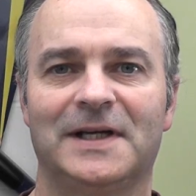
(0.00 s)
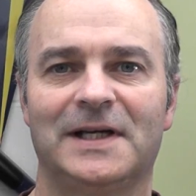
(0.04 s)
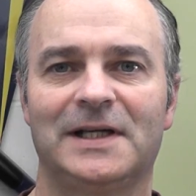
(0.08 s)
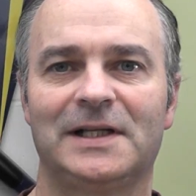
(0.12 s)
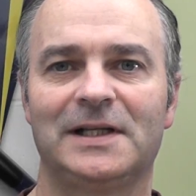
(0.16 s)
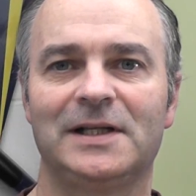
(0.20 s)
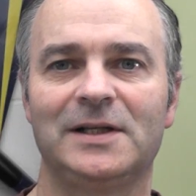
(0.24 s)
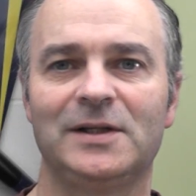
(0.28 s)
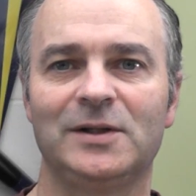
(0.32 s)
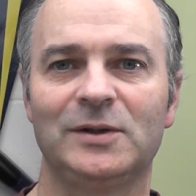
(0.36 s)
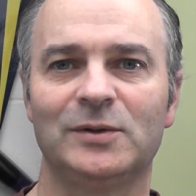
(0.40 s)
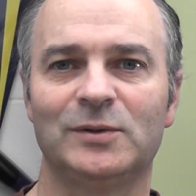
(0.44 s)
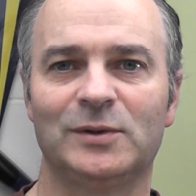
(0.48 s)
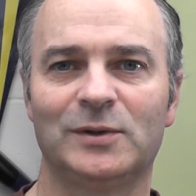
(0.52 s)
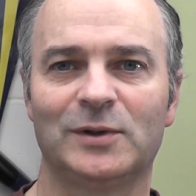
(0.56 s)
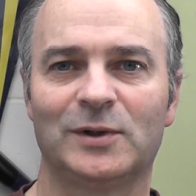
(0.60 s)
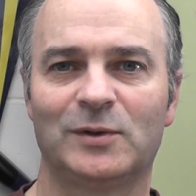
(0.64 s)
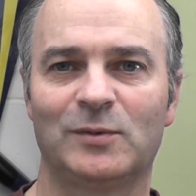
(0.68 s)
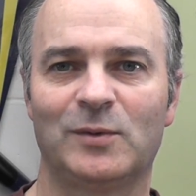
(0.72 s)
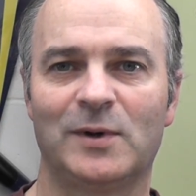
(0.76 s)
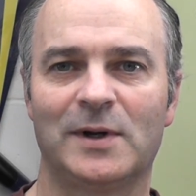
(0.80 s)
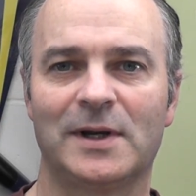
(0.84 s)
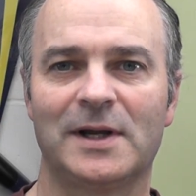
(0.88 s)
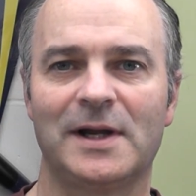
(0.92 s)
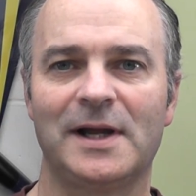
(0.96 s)
Hello,
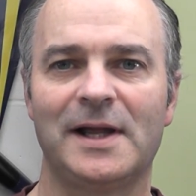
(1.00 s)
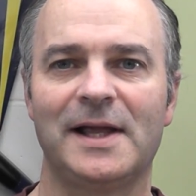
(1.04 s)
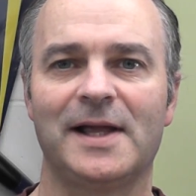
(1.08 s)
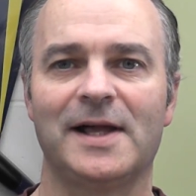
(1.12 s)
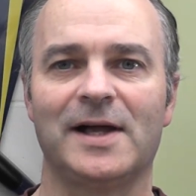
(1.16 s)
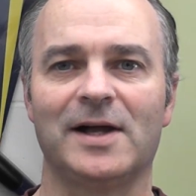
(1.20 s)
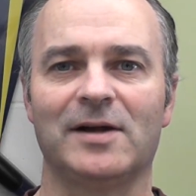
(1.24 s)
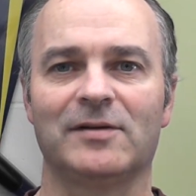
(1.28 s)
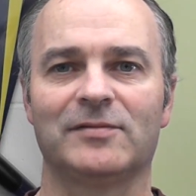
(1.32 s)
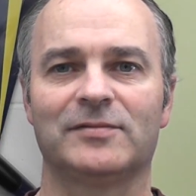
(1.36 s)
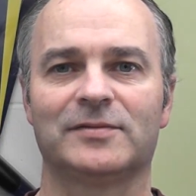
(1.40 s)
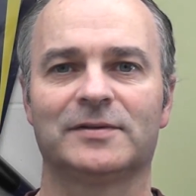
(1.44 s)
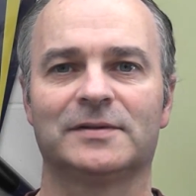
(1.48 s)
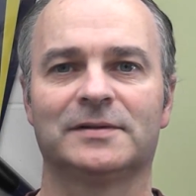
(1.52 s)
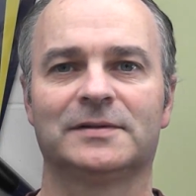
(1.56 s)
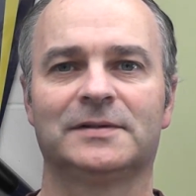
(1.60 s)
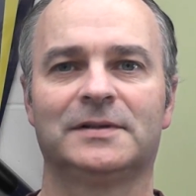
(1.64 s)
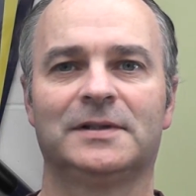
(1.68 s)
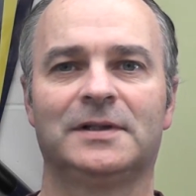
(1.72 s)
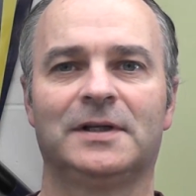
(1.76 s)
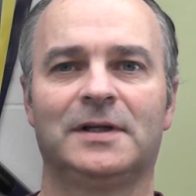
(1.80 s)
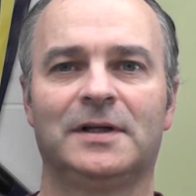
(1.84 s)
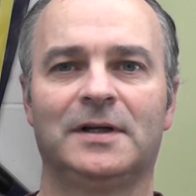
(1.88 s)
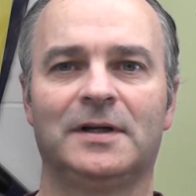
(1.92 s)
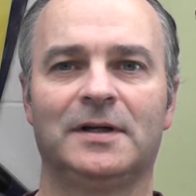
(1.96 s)
look what I have.
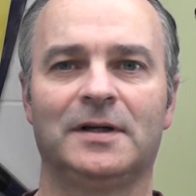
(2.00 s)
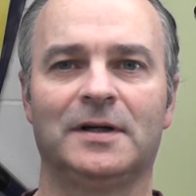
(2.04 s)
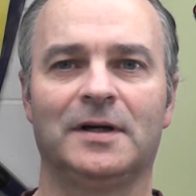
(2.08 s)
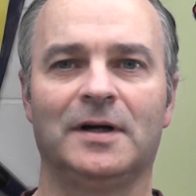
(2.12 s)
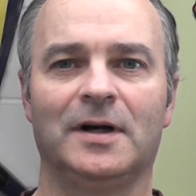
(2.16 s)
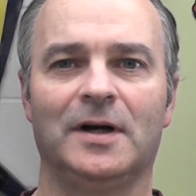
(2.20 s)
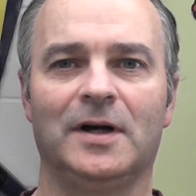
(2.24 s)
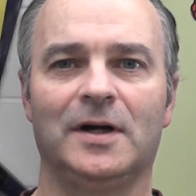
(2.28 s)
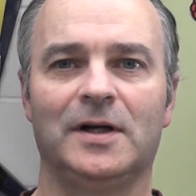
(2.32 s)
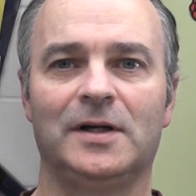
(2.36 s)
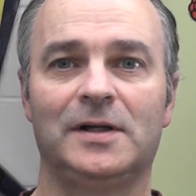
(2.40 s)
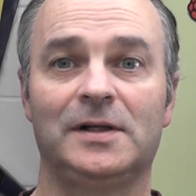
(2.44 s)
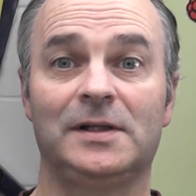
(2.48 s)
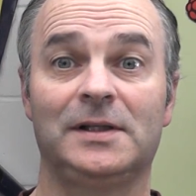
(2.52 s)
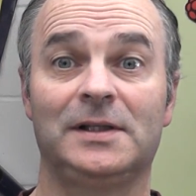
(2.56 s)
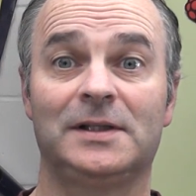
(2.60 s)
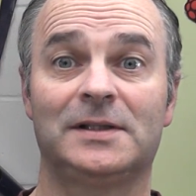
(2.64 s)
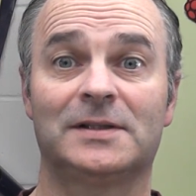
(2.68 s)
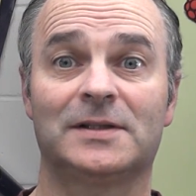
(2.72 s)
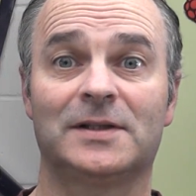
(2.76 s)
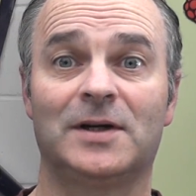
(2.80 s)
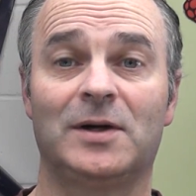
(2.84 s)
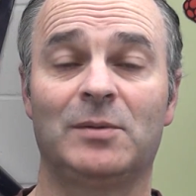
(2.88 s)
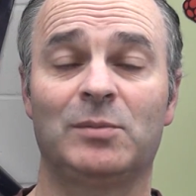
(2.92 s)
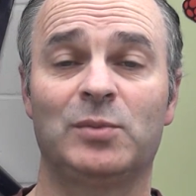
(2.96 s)
Early
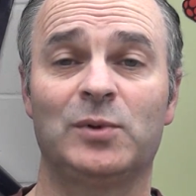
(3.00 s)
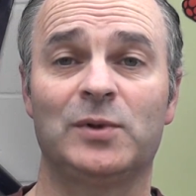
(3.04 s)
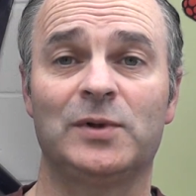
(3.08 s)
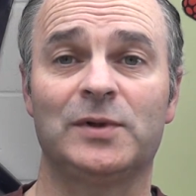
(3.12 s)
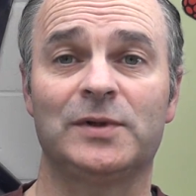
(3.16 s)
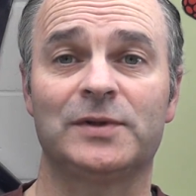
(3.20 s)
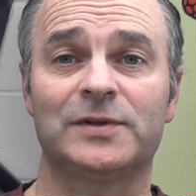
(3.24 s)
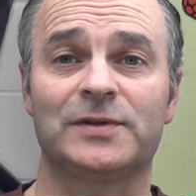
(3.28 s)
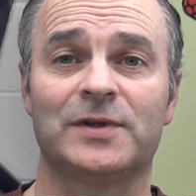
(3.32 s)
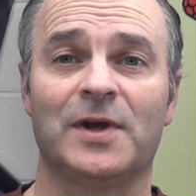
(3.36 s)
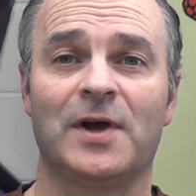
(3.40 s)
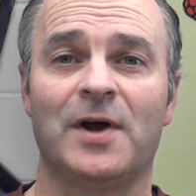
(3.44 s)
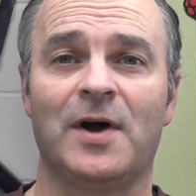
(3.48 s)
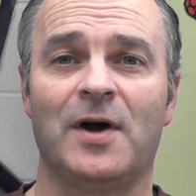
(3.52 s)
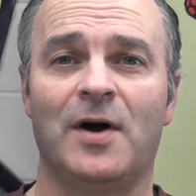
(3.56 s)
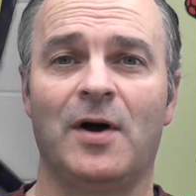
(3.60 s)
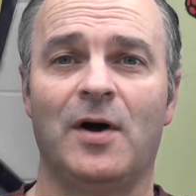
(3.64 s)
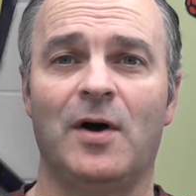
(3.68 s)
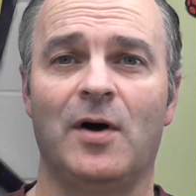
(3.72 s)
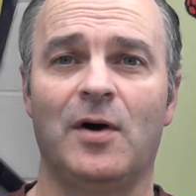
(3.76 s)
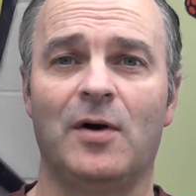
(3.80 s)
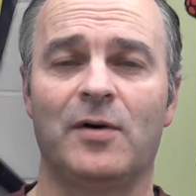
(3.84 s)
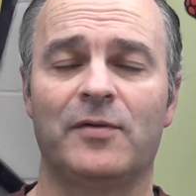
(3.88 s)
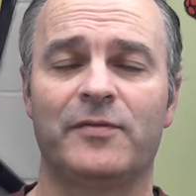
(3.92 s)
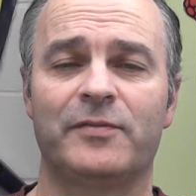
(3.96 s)
samples
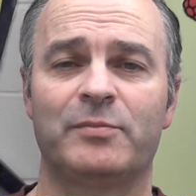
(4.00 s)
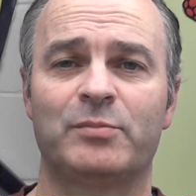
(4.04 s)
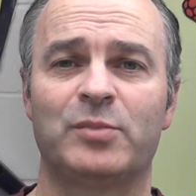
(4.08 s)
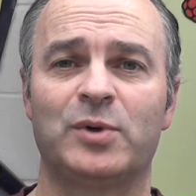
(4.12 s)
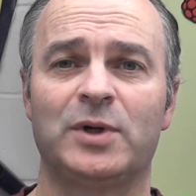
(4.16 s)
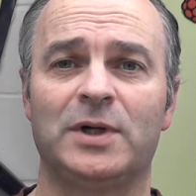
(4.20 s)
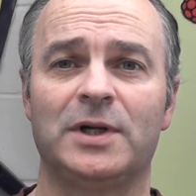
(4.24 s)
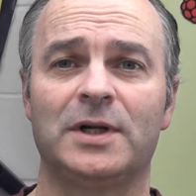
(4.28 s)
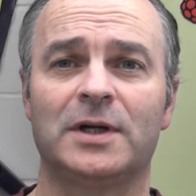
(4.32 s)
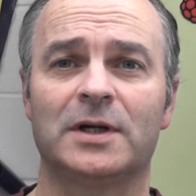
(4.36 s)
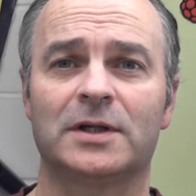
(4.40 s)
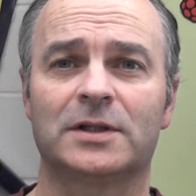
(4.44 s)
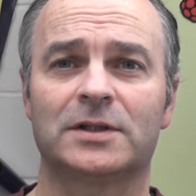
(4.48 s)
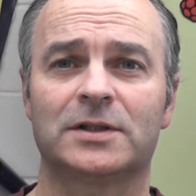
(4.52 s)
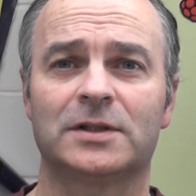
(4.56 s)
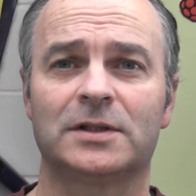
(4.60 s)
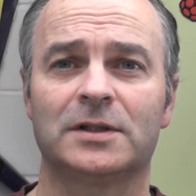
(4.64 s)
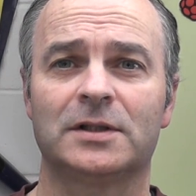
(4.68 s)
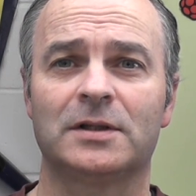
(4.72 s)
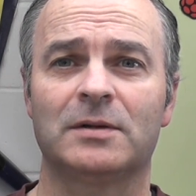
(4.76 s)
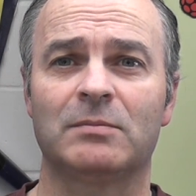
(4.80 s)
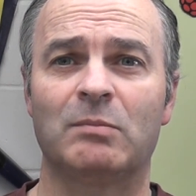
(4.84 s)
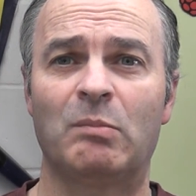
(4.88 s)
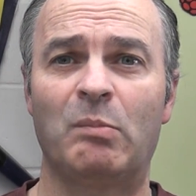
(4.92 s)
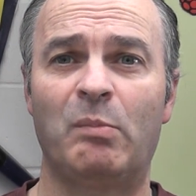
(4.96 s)
of
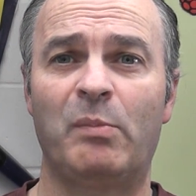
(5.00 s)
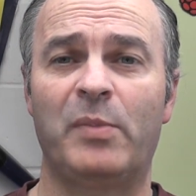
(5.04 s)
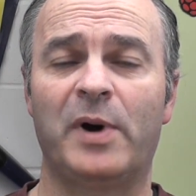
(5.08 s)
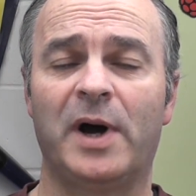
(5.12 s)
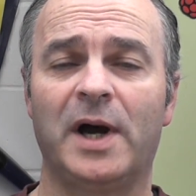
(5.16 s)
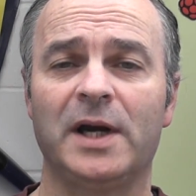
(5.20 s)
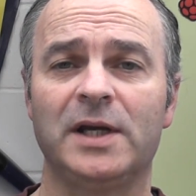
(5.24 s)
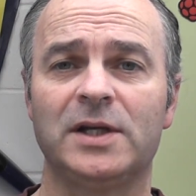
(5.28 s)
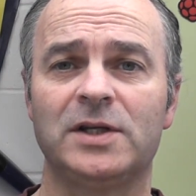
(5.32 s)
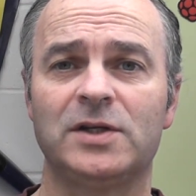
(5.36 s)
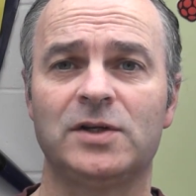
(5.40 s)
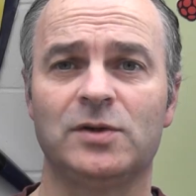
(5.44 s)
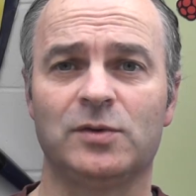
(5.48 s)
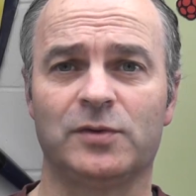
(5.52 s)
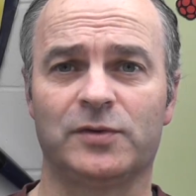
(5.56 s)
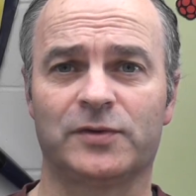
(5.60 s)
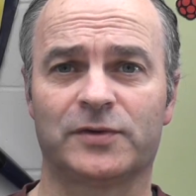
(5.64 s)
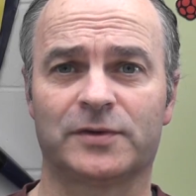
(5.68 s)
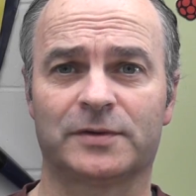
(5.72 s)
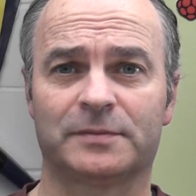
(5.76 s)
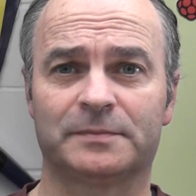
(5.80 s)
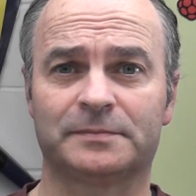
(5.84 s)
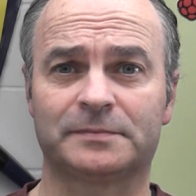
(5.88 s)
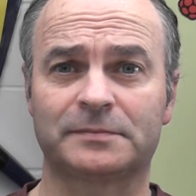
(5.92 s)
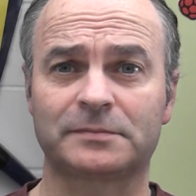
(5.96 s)
production
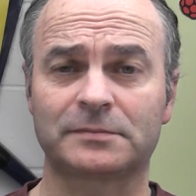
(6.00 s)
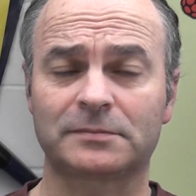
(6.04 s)
PiJuice